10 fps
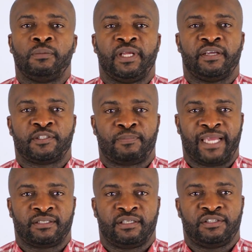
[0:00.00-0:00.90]
will be
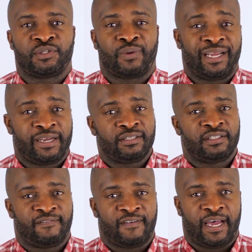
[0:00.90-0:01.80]
expected to
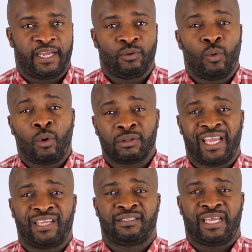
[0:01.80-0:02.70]
identify what
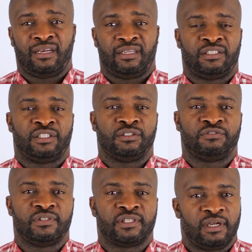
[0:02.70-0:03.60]
they intended
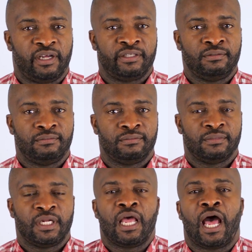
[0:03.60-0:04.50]
children to learn
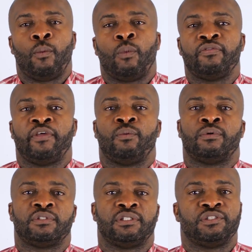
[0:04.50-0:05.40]
and what they
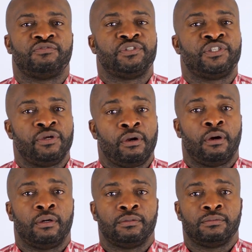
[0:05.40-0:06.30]
want children to
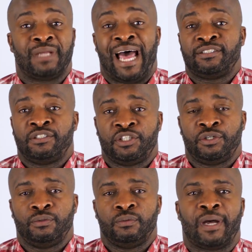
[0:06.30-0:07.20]
know and
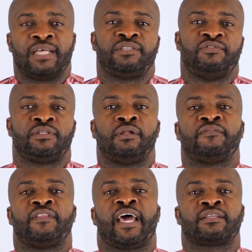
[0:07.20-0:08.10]
do as a result
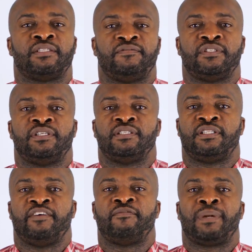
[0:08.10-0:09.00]
of the activities
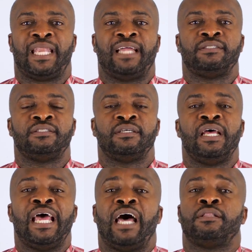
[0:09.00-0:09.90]
they've planned
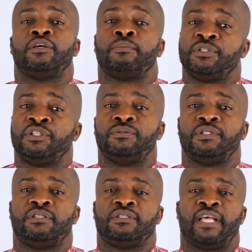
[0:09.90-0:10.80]
and the
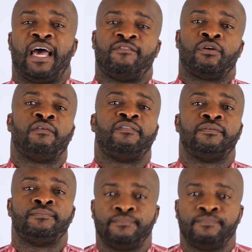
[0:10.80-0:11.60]
opportunities they have on offer.